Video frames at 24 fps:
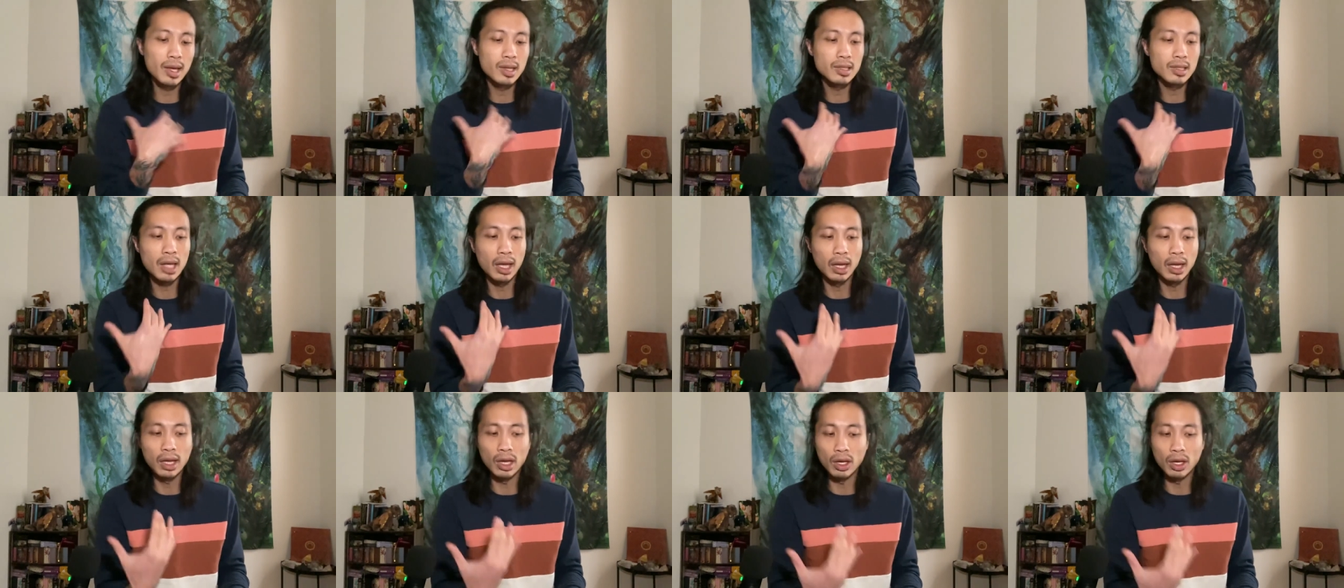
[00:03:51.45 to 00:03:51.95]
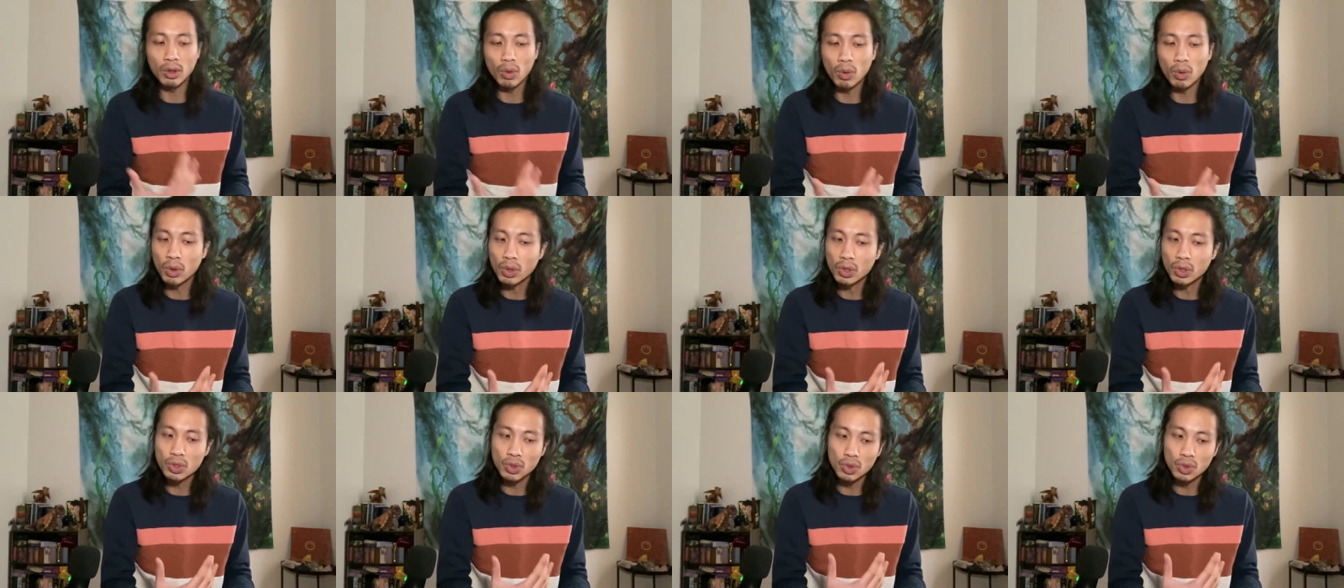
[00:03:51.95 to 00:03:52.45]
taking a
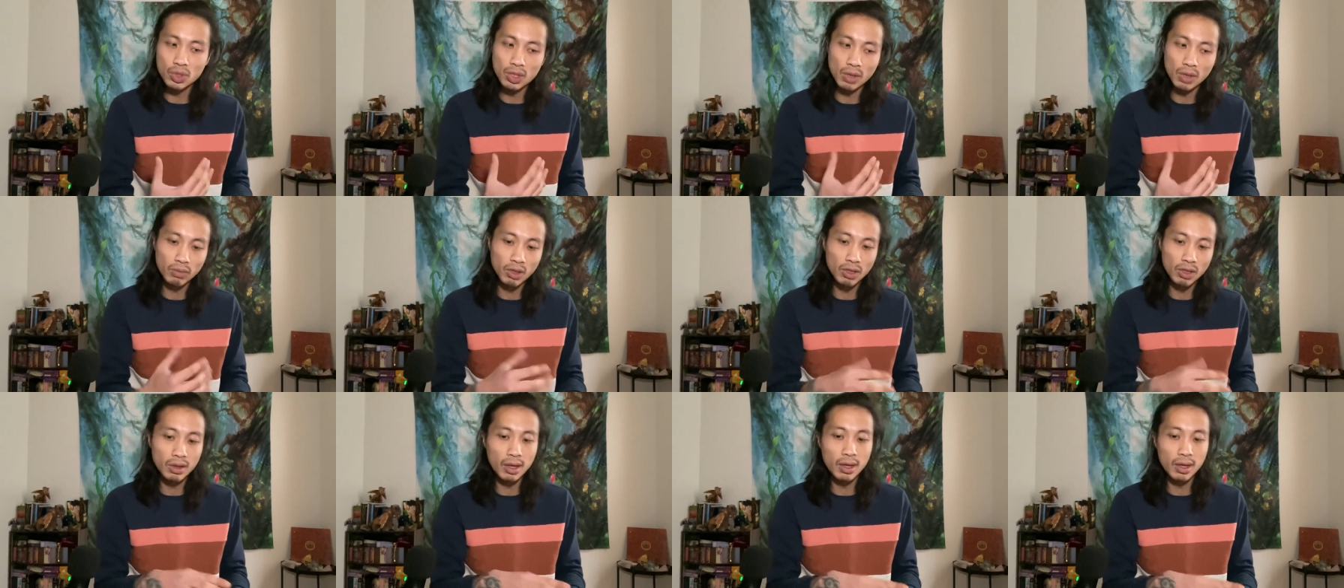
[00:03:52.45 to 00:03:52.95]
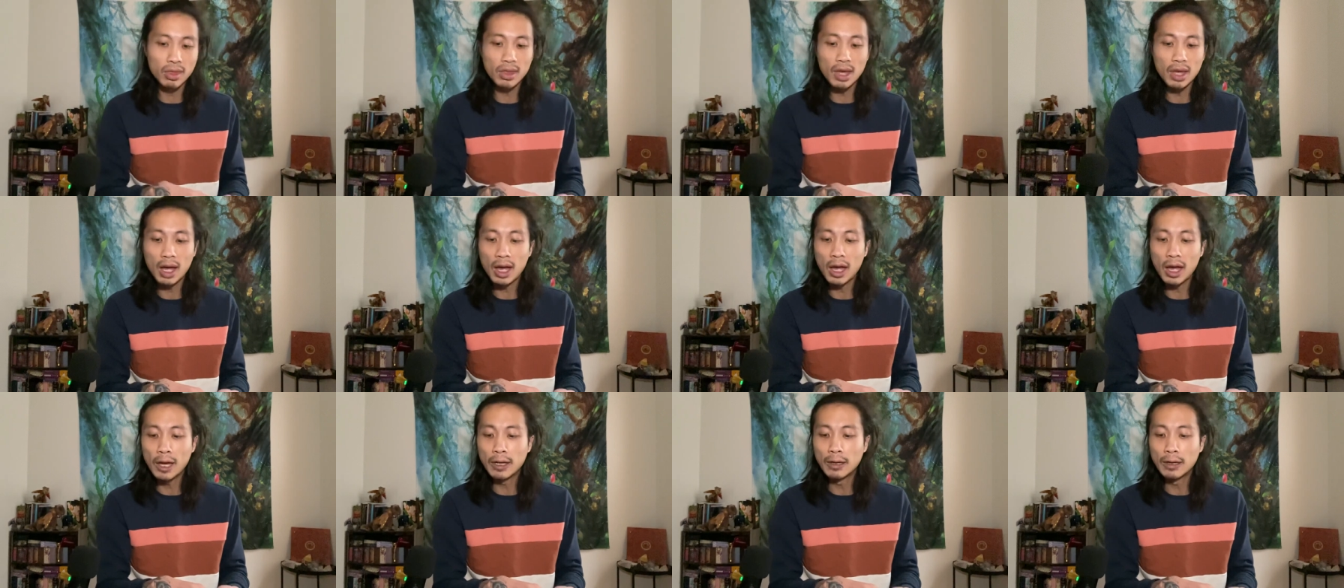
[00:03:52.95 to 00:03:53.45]
course or something like
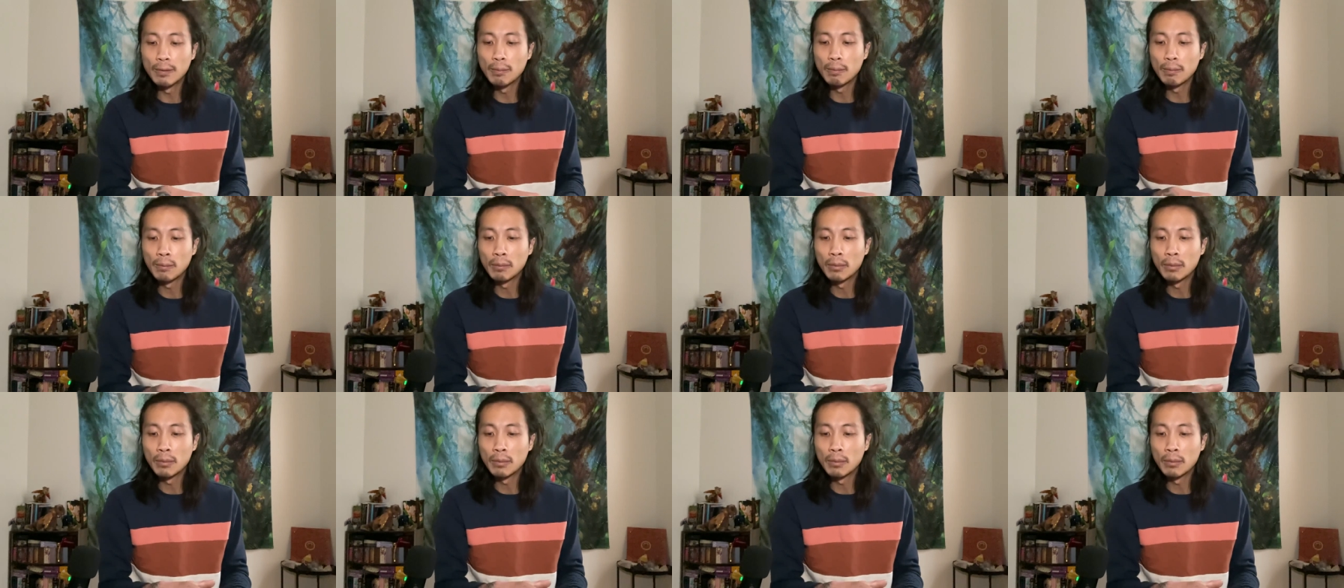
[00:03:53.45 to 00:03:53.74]
that,